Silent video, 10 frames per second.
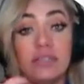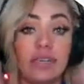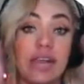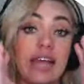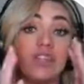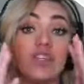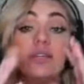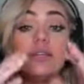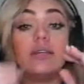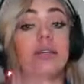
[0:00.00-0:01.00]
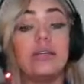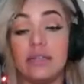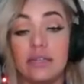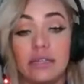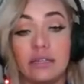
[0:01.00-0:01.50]
Snatch it, he
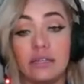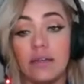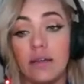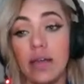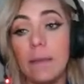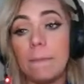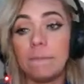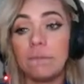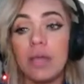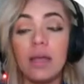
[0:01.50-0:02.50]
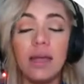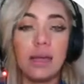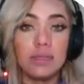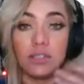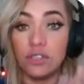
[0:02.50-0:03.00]
didn't. Okay?
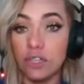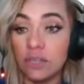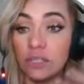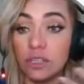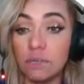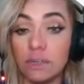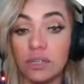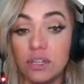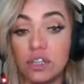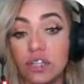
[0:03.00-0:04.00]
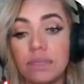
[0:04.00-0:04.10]
It's just a supposition.